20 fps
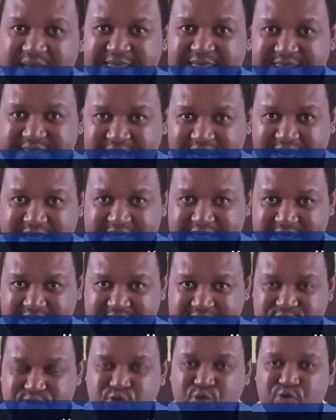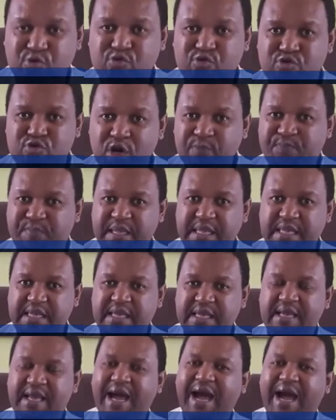darkness? Do not
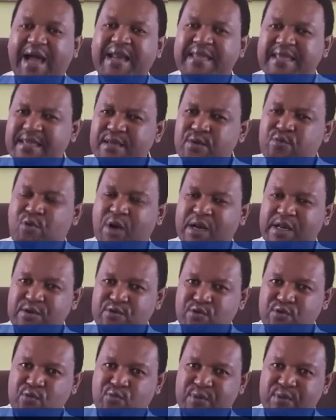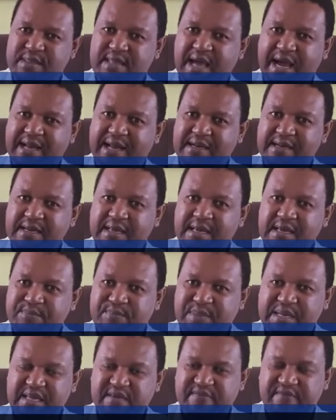be unequally yoked with
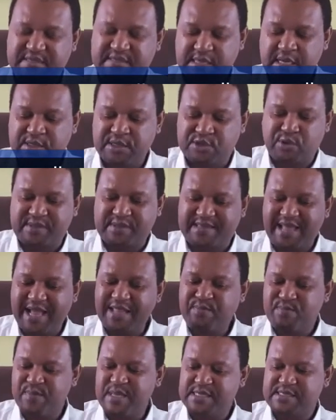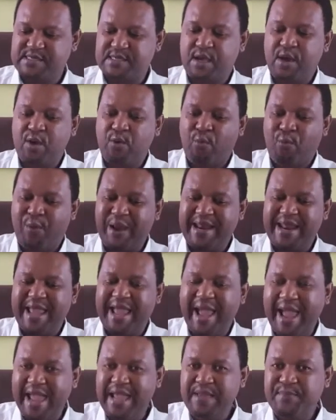unbelievers. So that means when
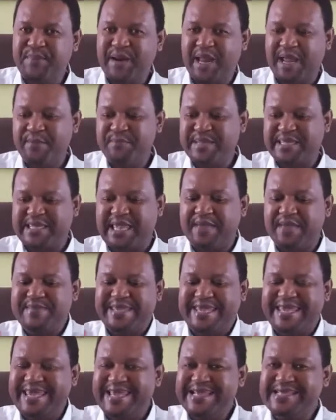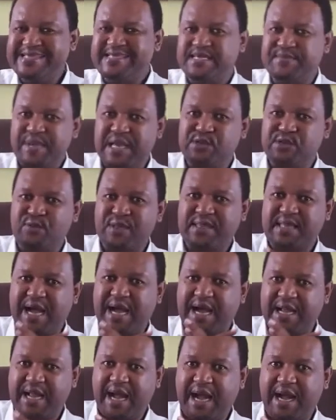Abraham became intimate with
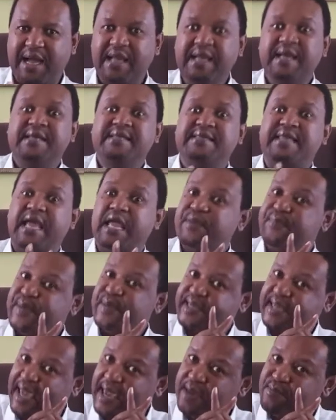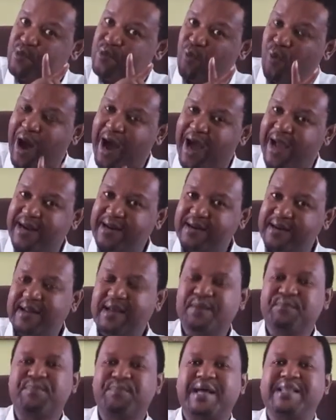Hagar. They became one,
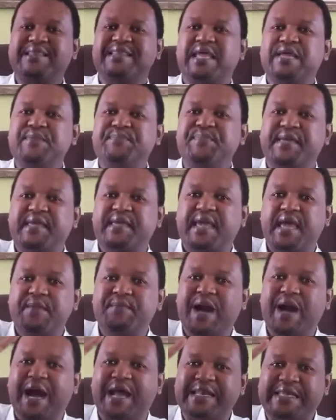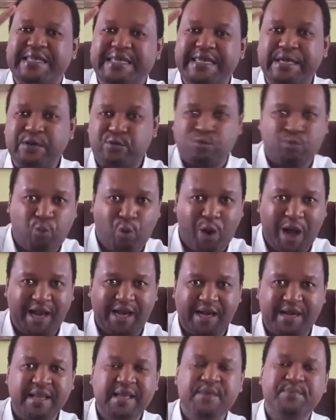but they became
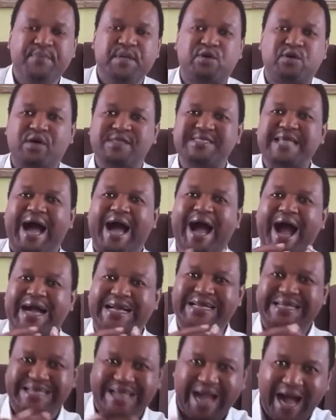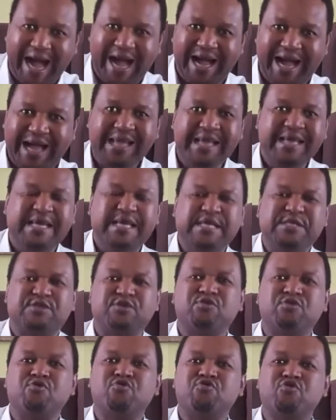unequal because Hagar is
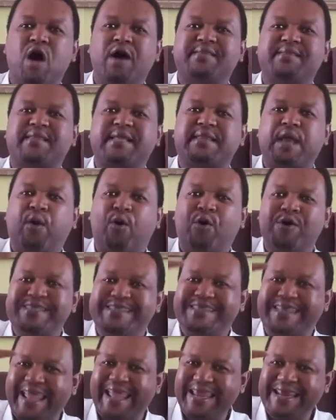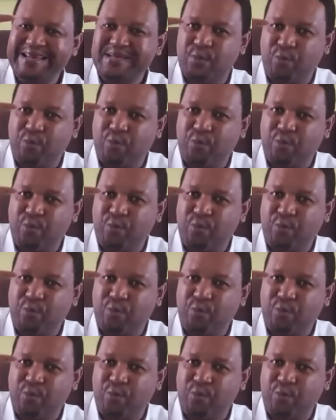not the ordained